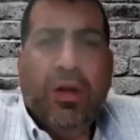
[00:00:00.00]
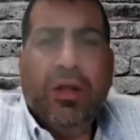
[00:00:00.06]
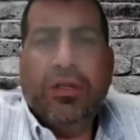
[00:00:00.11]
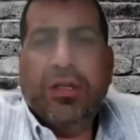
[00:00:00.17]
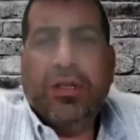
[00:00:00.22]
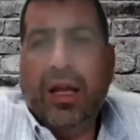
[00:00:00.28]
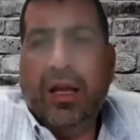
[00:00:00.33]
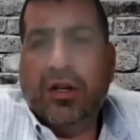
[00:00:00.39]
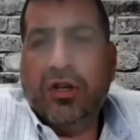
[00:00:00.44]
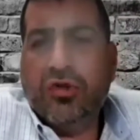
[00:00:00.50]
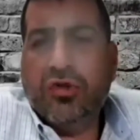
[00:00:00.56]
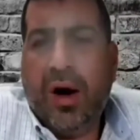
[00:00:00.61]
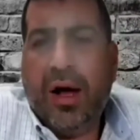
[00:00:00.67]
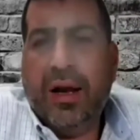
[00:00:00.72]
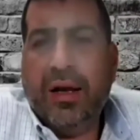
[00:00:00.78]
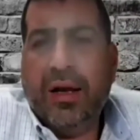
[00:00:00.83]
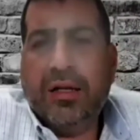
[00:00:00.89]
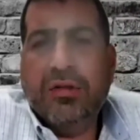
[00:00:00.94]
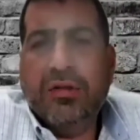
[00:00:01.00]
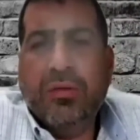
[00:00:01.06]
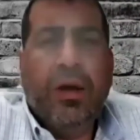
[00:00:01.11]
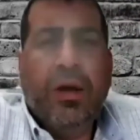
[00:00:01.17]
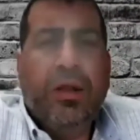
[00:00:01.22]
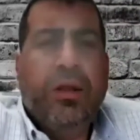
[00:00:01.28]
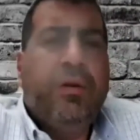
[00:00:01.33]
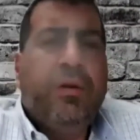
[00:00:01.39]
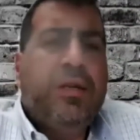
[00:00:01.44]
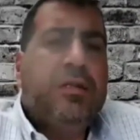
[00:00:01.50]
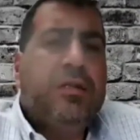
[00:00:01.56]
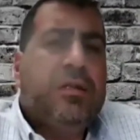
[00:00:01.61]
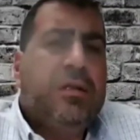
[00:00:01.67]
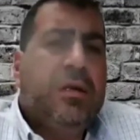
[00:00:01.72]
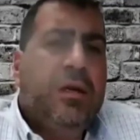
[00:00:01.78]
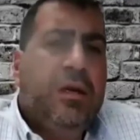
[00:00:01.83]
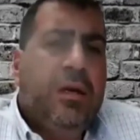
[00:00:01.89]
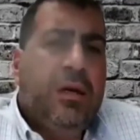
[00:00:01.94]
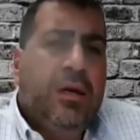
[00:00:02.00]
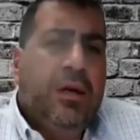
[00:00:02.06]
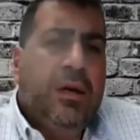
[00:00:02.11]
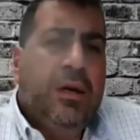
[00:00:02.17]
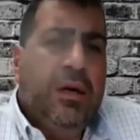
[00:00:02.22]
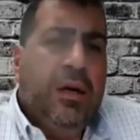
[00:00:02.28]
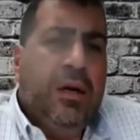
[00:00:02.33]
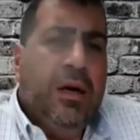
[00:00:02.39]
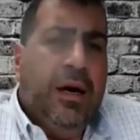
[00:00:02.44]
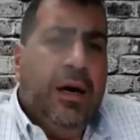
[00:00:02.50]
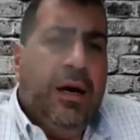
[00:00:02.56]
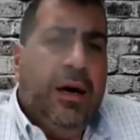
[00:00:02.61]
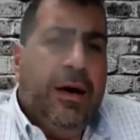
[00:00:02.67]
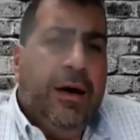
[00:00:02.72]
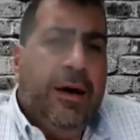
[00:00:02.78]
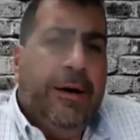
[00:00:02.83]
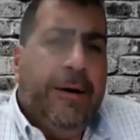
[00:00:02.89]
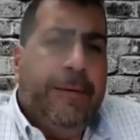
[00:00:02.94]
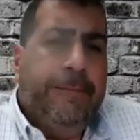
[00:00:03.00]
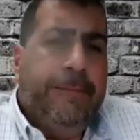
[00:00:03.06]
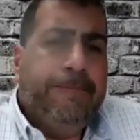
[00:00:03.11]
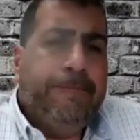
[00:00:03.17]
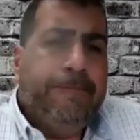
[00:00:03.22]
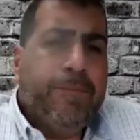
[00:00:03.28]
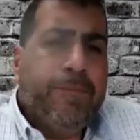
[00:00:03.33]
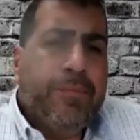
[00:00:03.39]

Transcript: it's electronics, whether it's um,